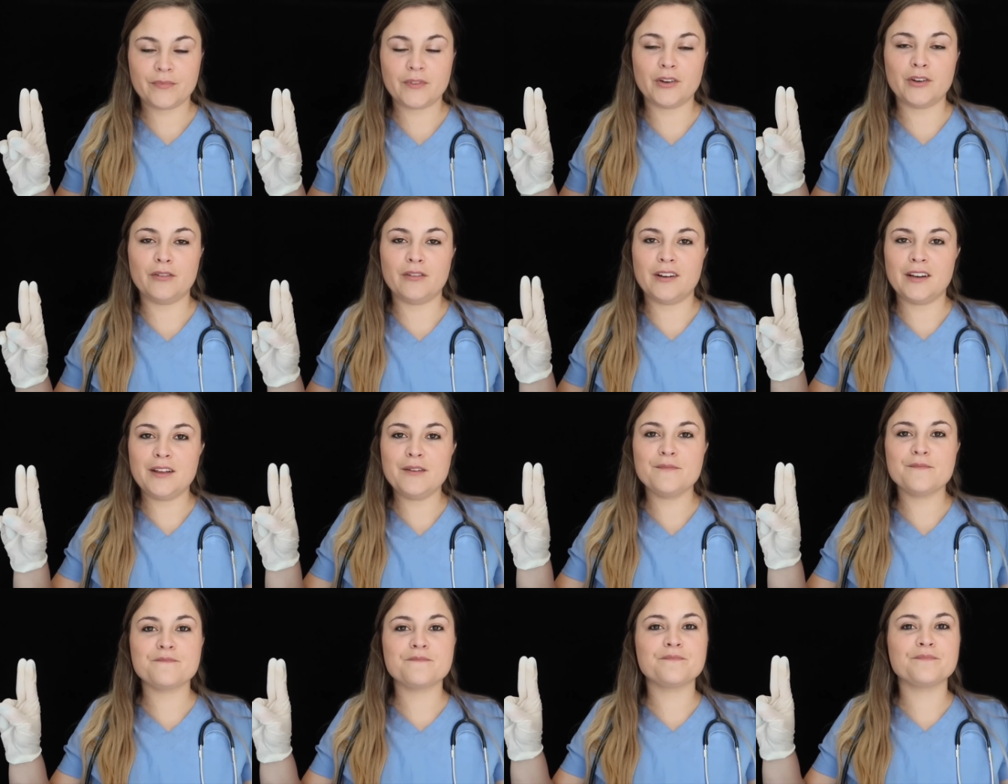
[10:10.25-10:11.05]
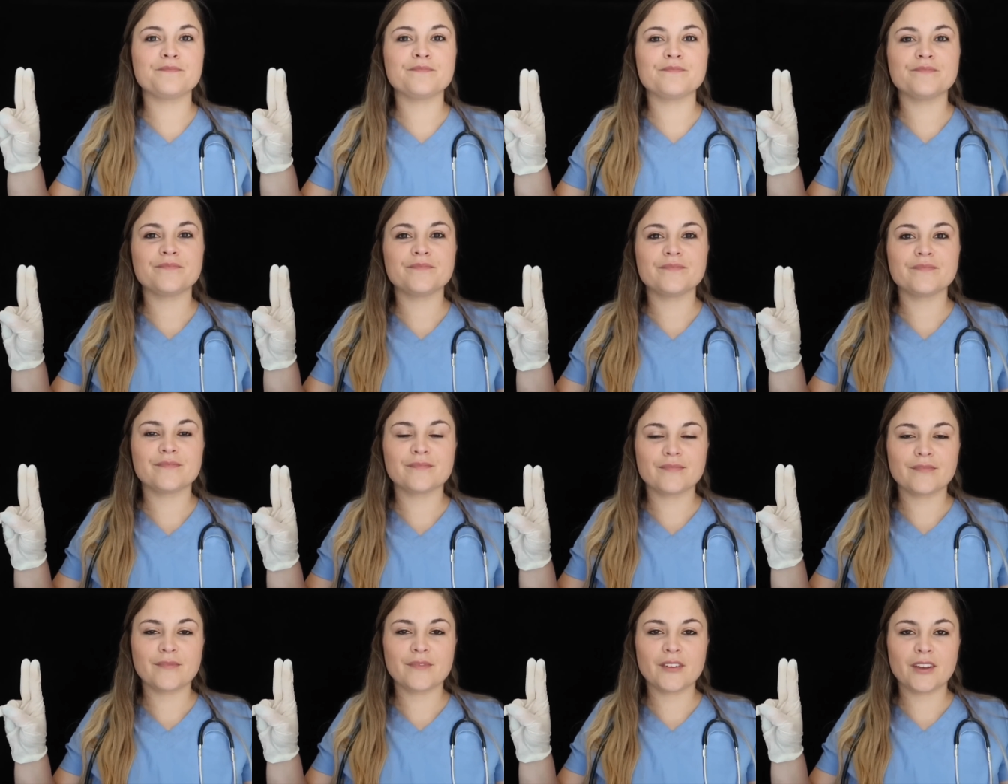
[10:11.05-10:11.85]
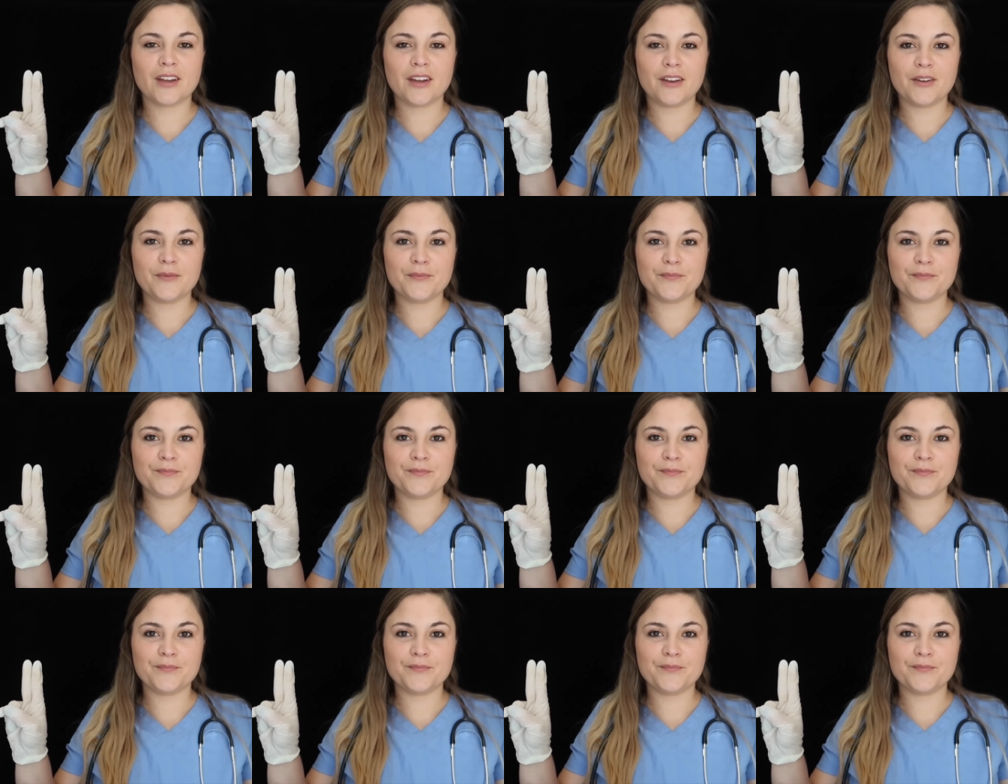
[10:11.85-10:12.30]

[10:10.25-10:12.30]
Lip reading: Are you ready? Okay.